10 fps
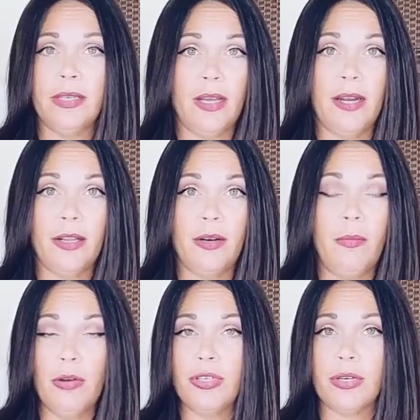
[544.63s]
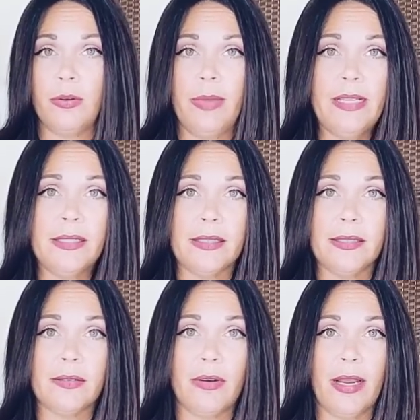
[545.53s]
it on an emotional
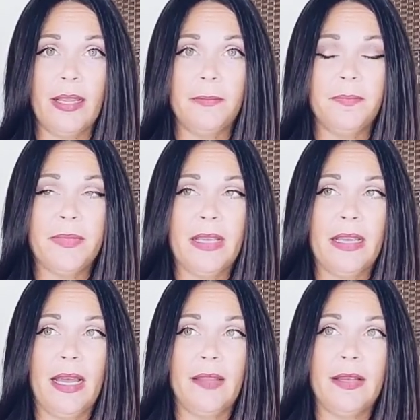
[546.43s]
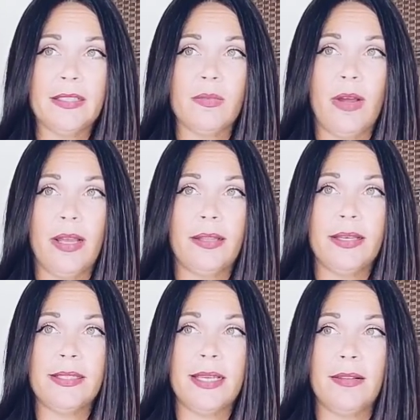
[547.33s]
basis, right? And that's why
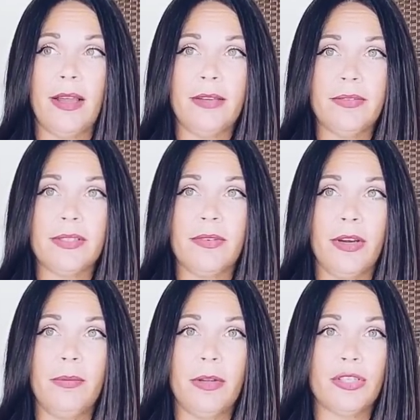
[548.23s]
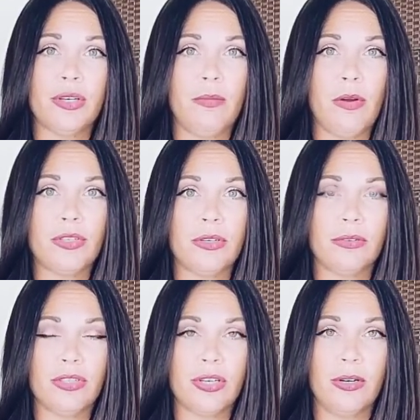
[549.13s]
they say life is very much an
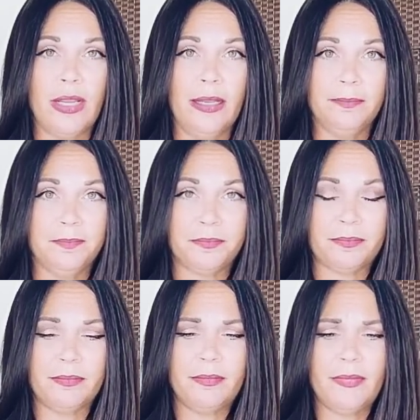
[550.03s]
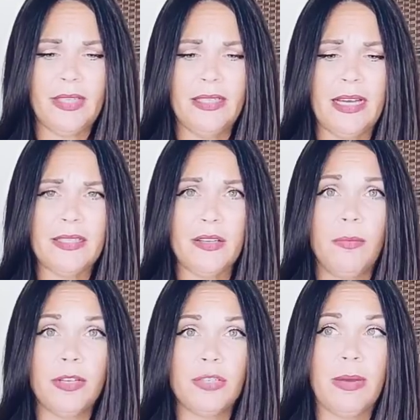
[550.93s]
emotional journey, not so
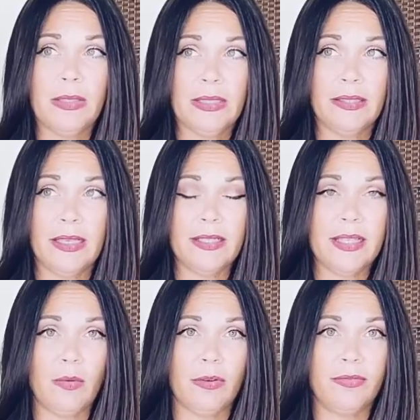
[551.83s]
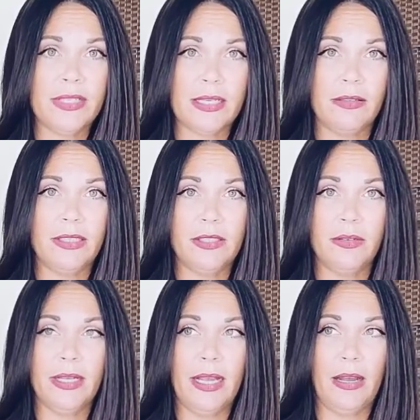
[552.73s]
much about the things that we're physically
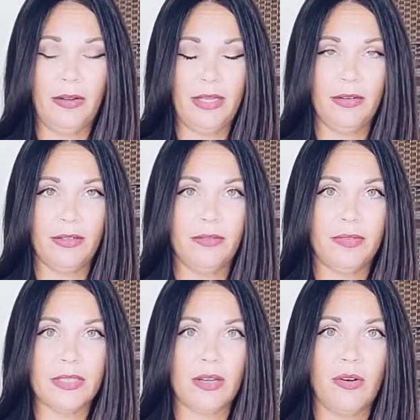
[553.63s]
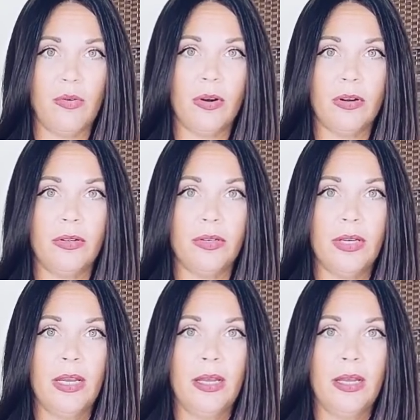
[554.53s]
doing out here in the physical world,